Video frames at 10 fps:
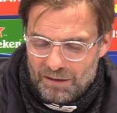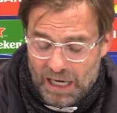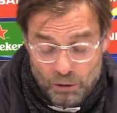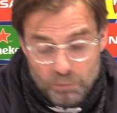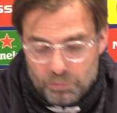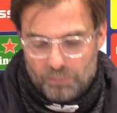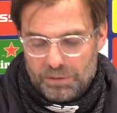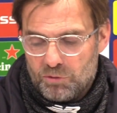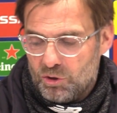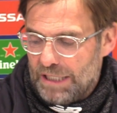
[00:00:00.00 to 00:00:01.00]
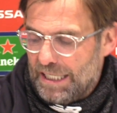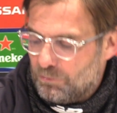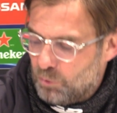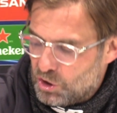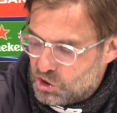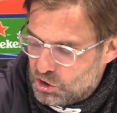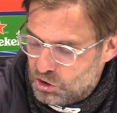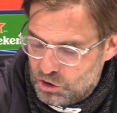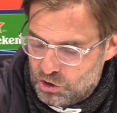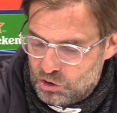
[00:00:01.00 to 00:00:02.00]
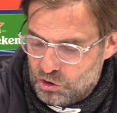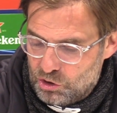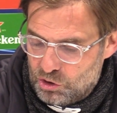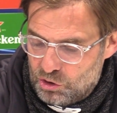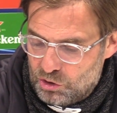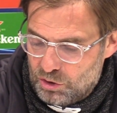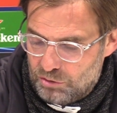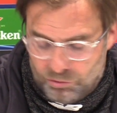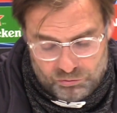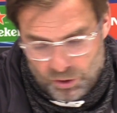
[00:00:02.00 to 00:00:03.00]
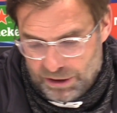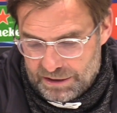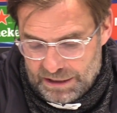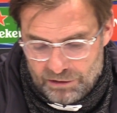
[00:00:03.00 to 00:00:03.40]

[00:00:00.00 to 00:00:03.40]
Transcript: Our problem tonight was, on one hand side,